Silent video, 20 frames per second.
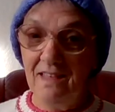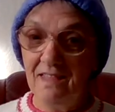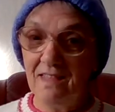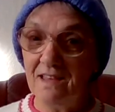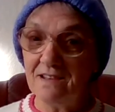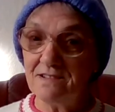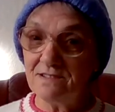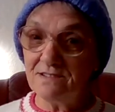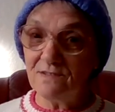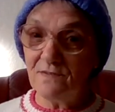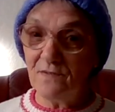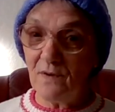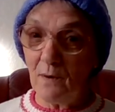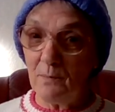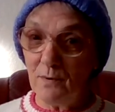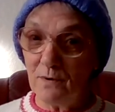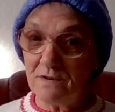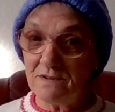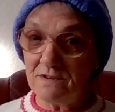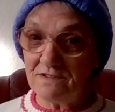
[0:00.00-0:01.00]
This is for
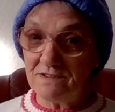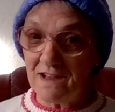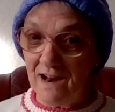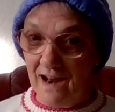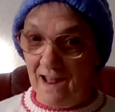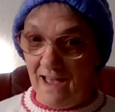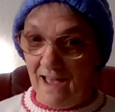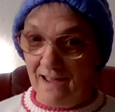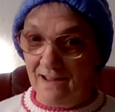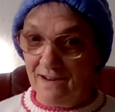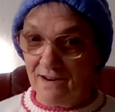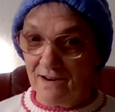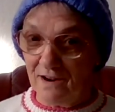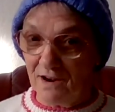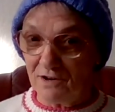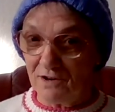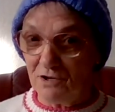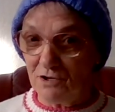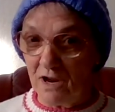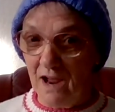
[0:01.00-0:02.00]
Priscilla,
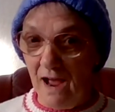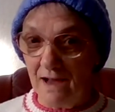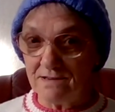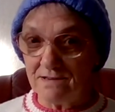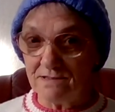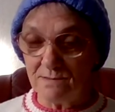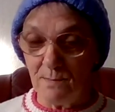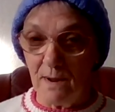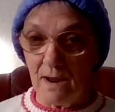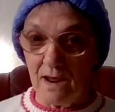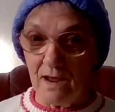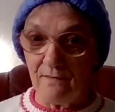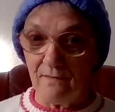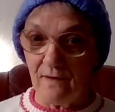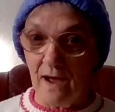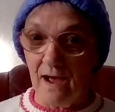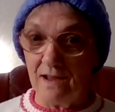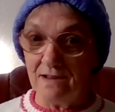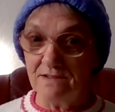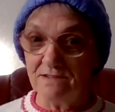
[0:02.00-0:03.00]
because she asked me if
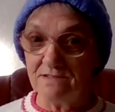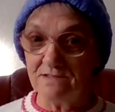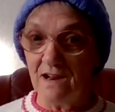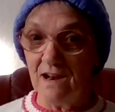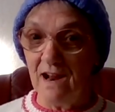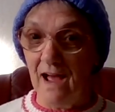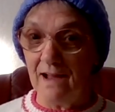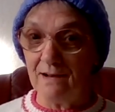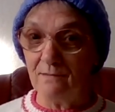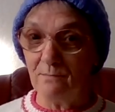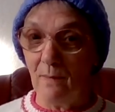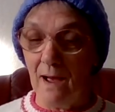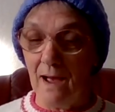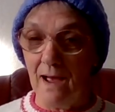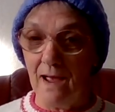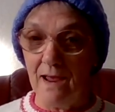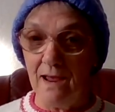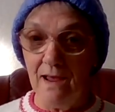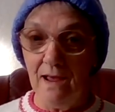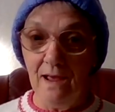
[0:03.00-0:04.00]
I still had
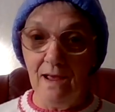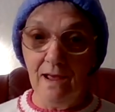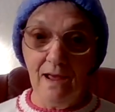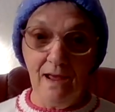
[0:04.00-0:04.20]
my